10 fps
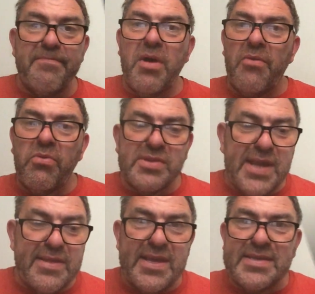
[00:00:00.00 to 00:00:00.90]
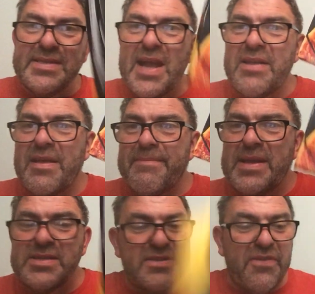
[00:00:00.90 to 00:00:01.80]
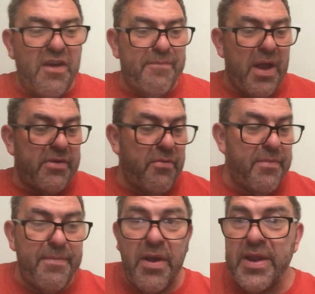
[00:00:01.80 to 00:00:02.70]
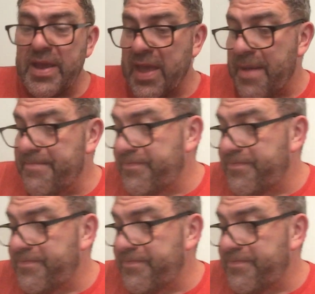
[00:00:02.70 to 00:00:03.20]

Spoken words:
But I will say this, now that pizza's £5, I won't be buying it again.